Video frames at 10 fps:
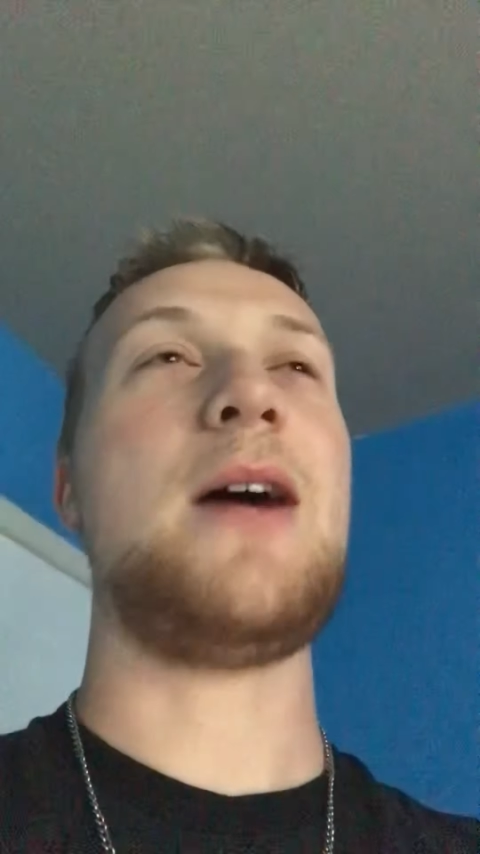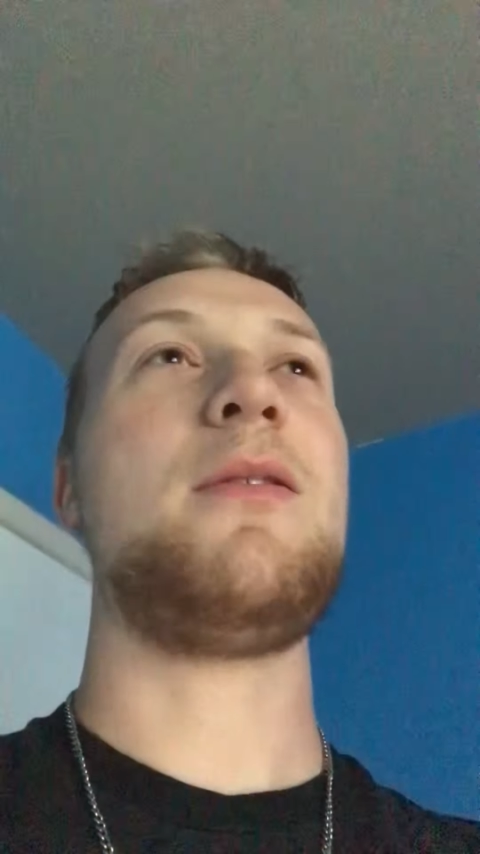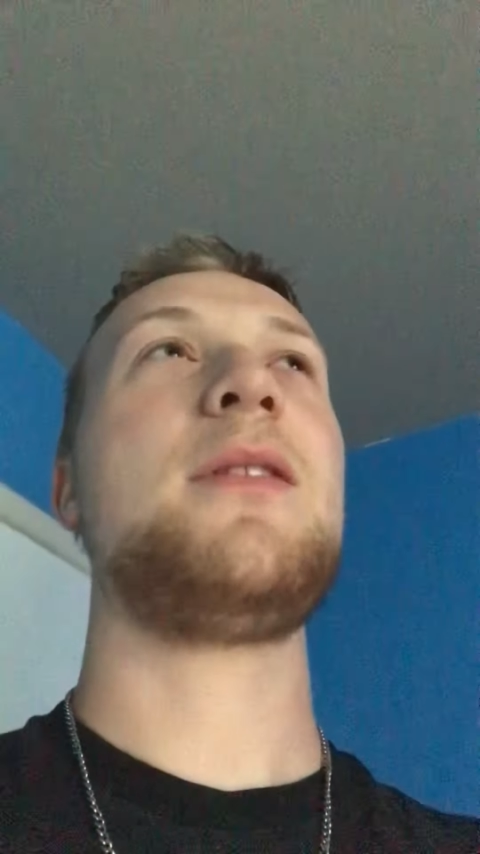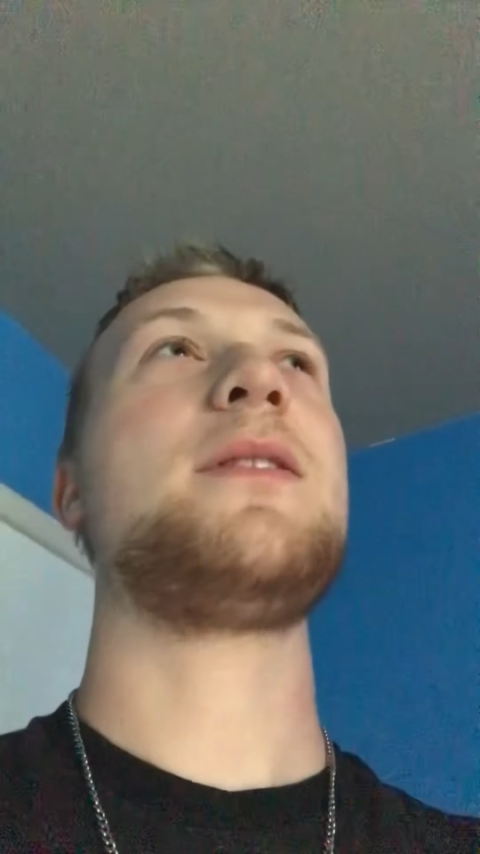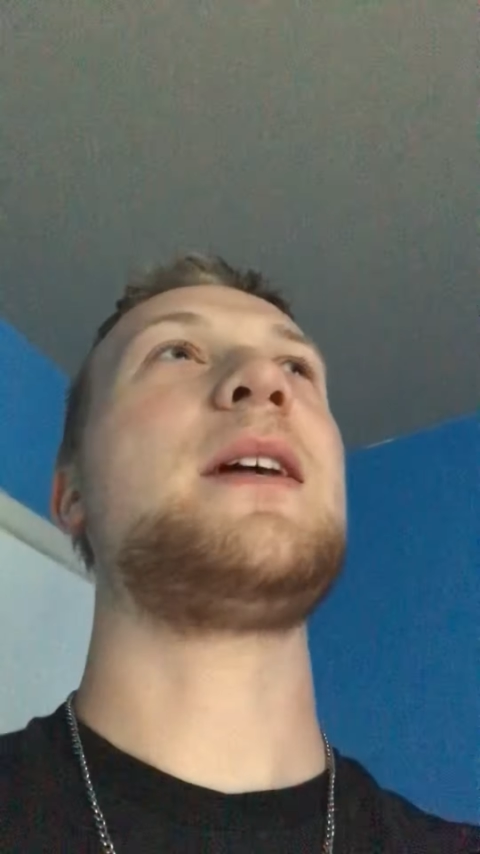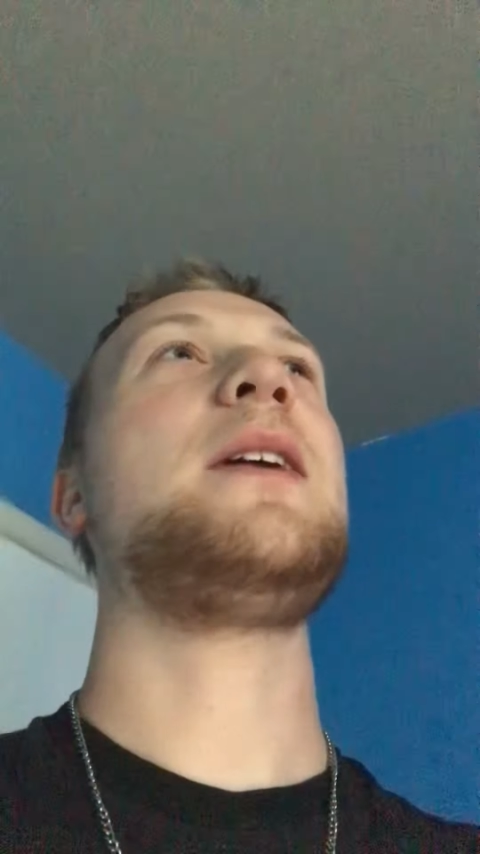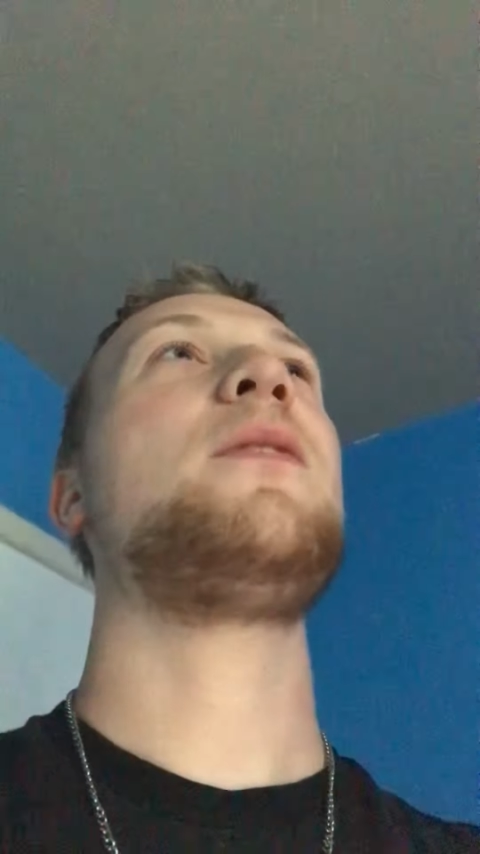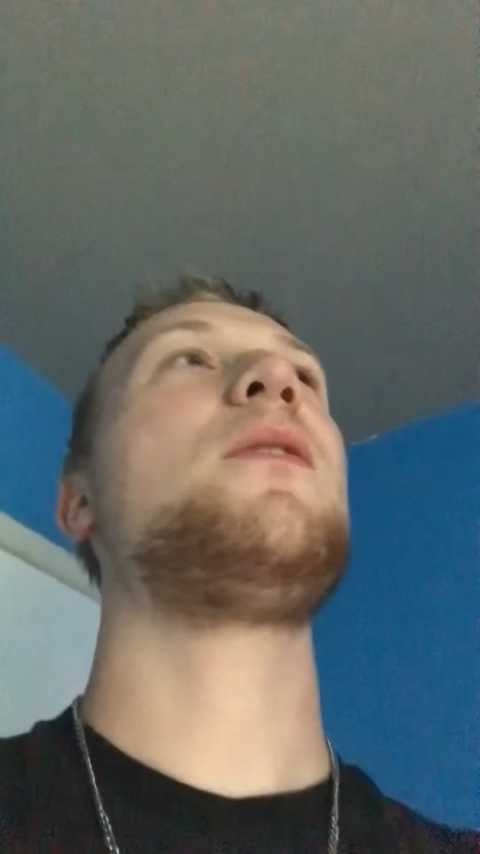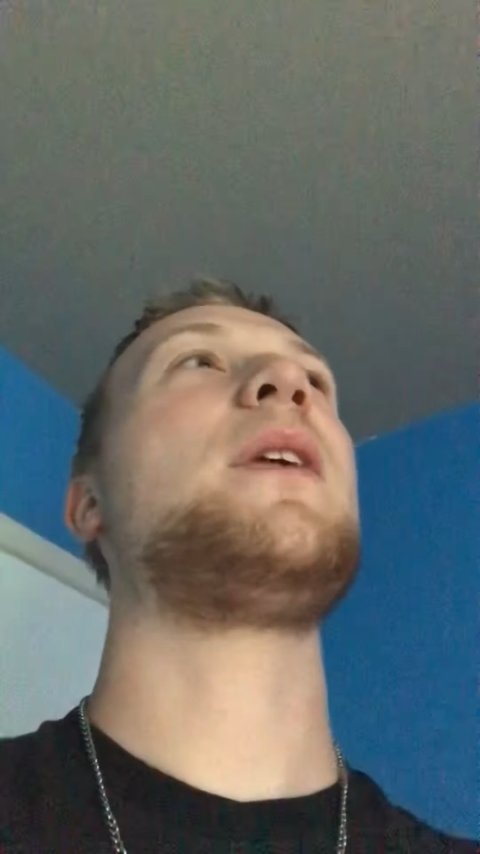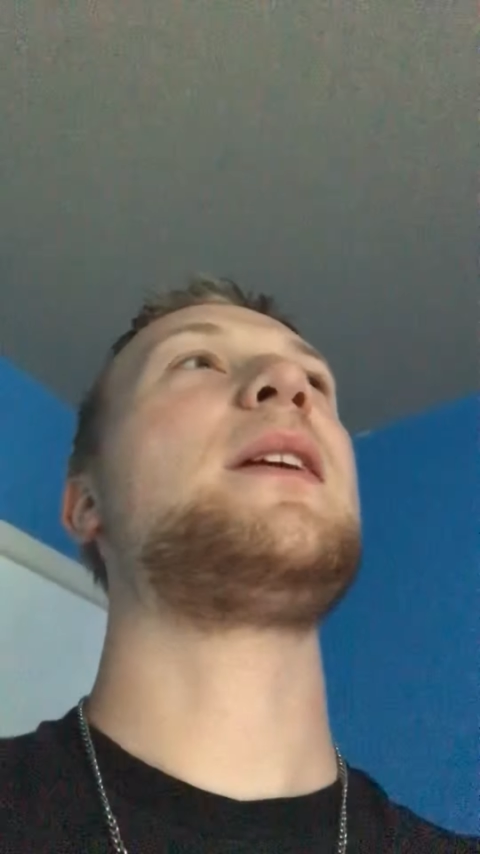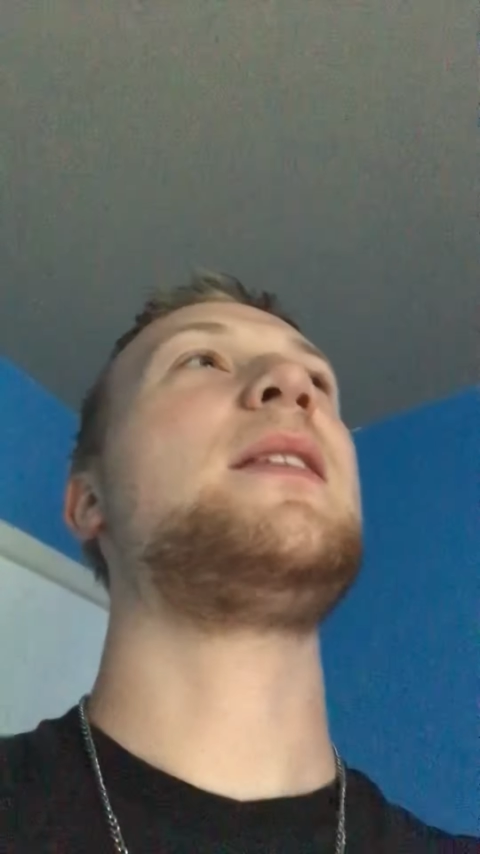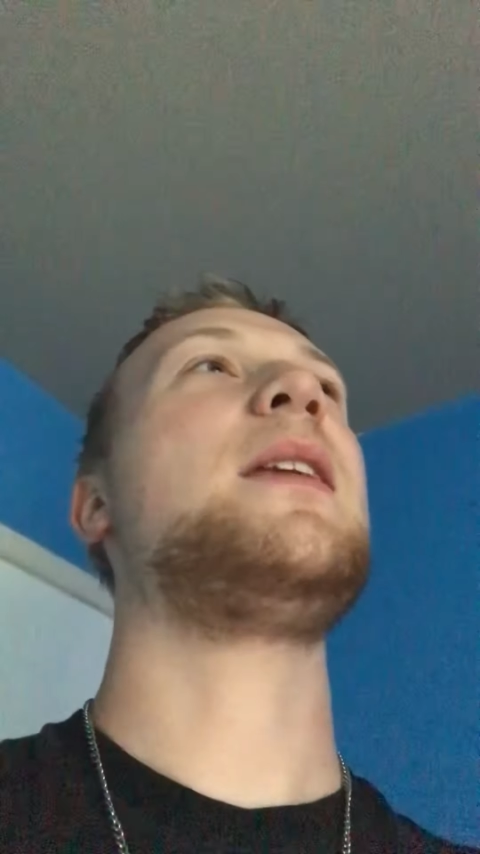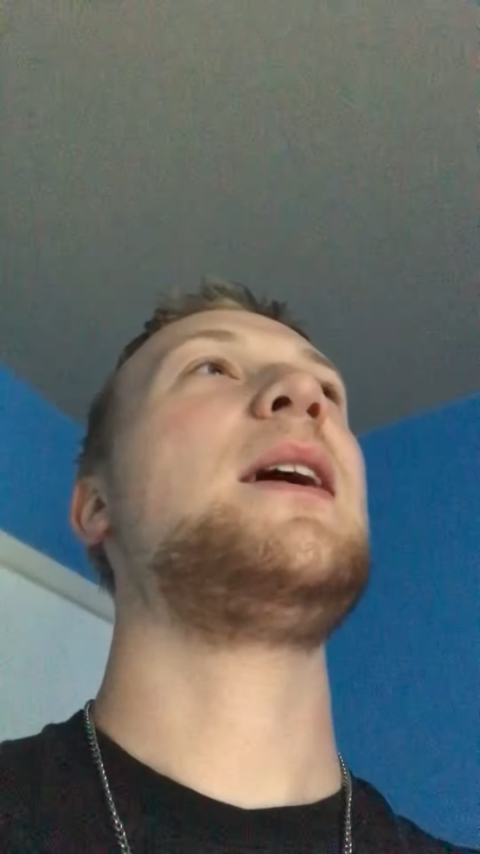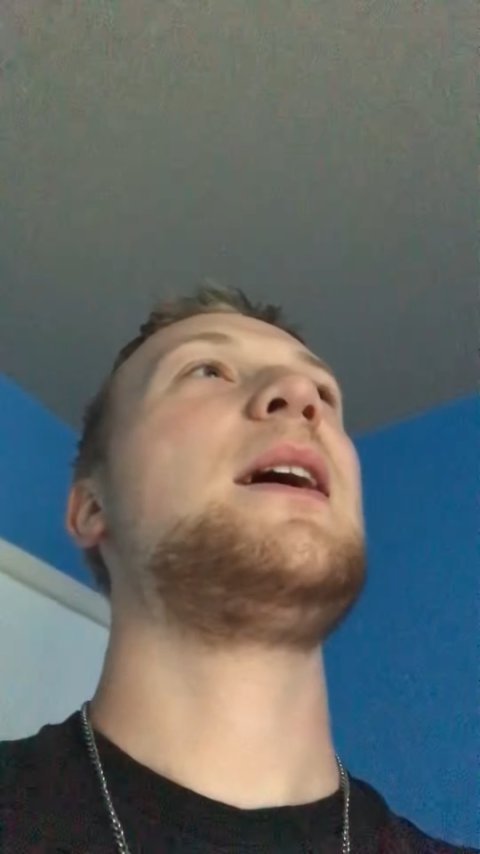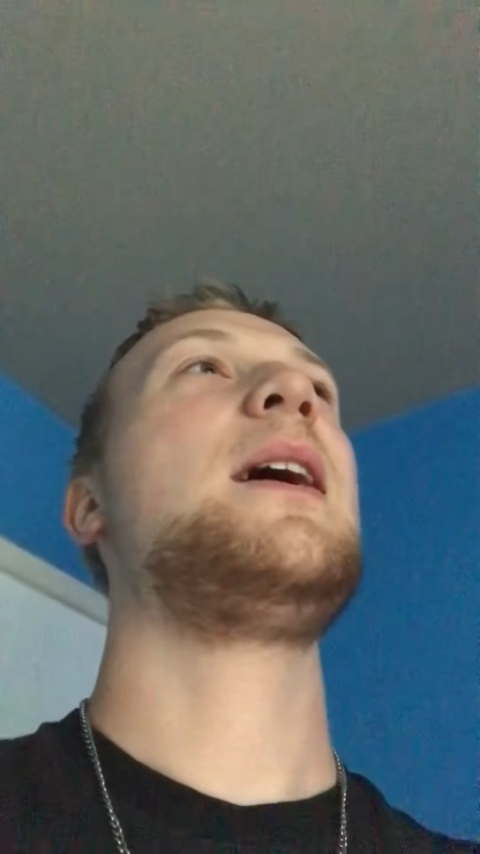I was thankful that it